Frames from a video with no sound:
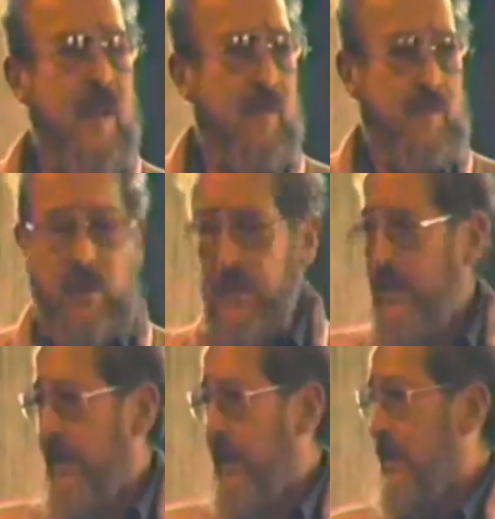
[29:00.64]
operates
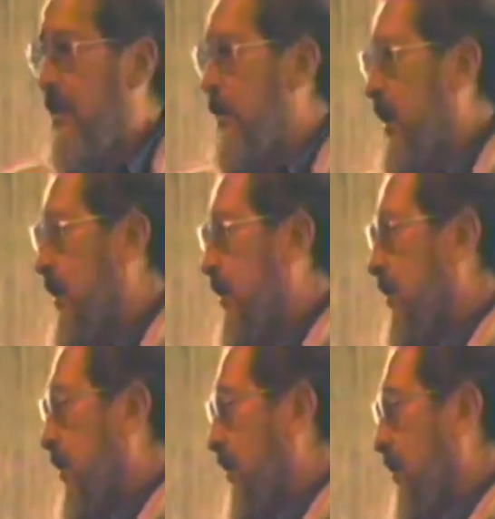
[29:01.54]
on that command
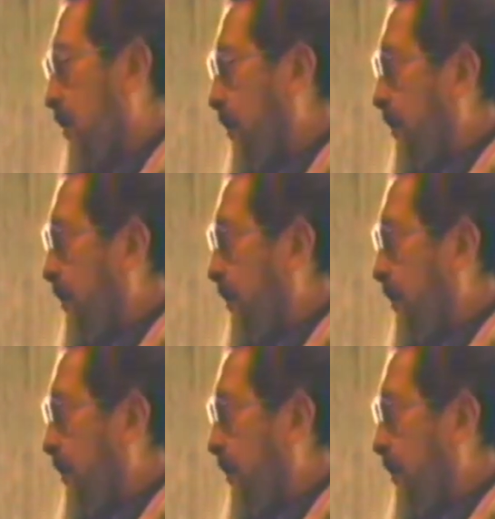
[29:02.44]
system.